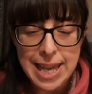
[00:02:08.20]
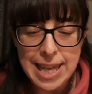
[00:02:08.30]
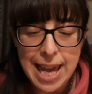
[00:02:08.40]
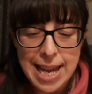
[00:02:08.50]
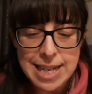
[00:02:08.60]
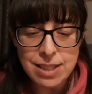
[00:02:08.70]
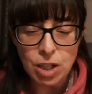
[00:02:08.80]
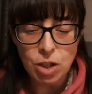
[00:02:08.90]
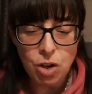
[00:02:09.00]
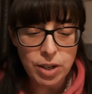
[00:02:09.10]
he gazed
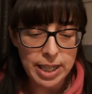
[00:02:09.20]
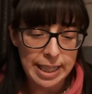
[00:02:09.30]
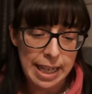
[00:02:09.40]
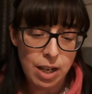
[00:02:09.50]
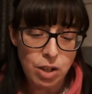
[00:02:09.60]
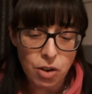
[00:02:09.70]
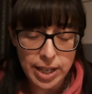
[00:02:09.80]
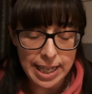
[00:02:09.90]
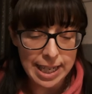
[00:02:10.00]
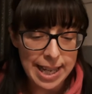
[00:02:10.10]
long,
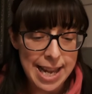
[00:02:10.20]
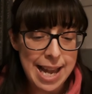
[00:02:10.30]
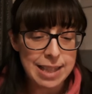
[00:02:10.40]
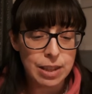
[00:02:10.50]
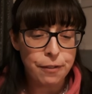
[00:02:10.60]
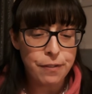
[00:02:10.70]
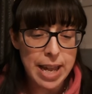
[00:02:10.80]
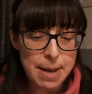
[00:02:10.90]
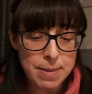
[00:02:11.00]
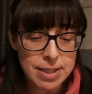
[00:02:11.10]
longingly at the
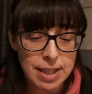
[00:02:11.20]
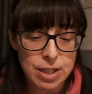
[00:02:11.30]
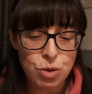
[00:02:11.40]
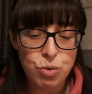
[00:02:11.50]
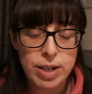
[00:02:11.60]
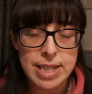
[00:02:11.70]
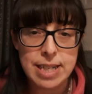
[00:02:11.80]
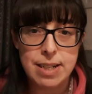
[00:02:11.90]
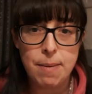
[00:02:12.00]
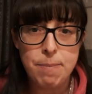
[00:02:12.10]
famous and
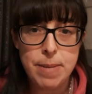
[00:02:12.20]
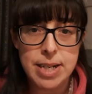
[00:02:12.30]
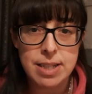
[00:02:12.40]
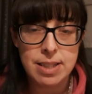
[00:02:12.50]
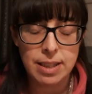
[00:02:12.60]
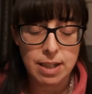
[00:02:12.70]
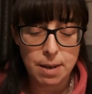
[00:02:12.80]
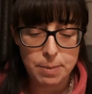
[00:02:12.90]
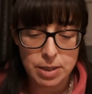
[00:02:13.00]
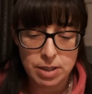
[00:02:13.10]
dreaded medicine
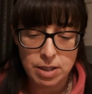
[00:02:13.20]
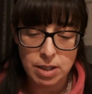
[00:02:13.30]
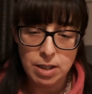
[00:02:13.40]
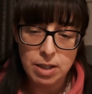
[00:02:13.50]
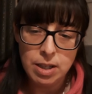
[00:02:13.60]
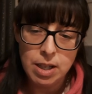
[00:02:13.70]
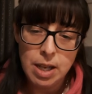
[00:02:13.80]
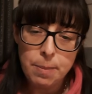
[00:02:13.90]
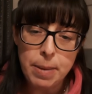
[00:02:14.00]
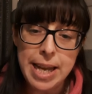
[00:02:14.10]
cupboard.
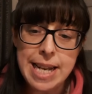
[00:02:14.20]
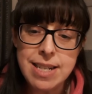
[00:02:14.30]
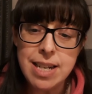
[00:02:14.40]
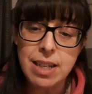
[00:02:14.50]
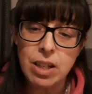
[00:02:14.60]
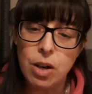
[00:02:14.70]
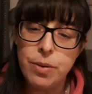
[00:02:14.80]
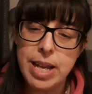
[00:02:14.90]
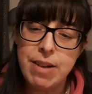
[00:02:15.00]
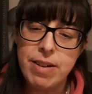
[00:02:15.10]
But he didn't go
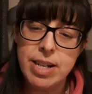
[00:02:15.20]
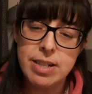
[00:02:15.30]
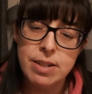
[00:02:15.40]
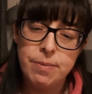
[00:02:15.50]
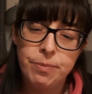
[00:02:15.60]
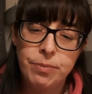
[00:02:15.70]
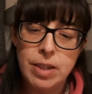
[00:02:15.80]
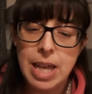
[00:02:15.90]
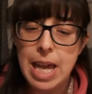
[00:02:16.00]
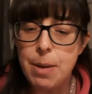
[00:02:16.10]
near it.
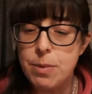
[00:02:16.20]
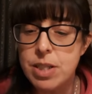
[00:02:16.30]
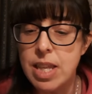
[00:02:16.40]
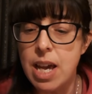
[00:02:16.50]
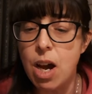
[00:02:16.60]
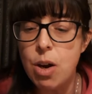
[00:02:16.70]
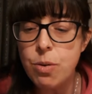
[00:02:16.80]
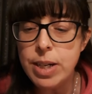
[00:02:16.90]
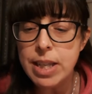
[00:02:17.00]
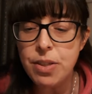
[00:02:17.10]
It was the
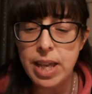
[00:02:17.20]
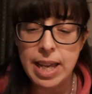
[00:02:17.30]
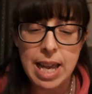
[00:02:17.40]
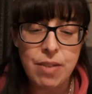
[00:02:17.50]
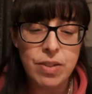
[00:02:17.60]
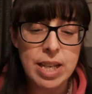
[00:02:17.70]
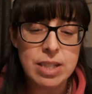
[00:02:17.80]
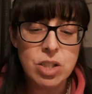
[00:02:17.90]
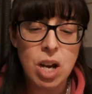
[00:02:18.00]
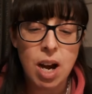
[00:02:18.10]
only thing in the
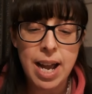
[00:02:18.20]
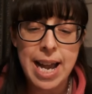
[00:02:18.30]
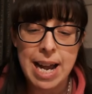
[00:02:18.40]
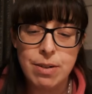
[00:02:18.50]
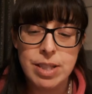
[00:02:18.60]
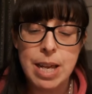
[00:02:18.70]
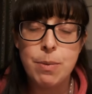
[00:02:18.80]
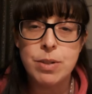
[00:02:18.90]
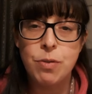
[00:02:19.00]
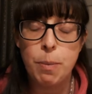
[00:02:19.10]
entire house he
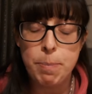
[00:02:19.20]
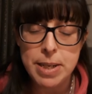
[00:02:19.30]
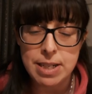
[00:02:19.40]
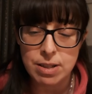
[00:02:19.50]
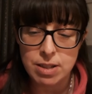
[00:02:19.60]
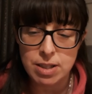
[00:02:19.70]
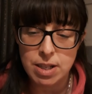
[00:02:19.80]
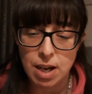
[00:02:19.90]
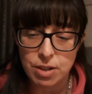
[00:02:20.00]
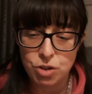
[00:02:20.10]
was forbidden to
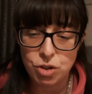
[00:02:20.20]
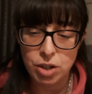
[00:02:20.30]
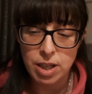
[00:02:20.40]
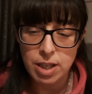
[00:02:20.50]
touch.